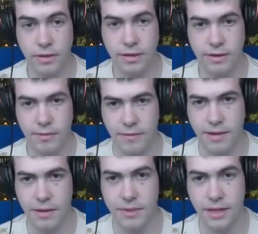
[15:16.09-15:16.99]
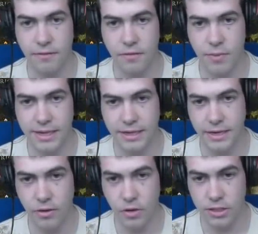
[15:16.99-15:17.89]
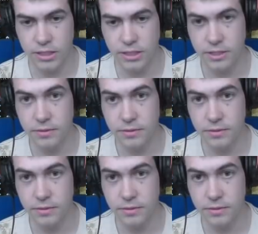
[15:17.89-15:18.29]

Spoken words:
decent amount of damage there for basically no losses.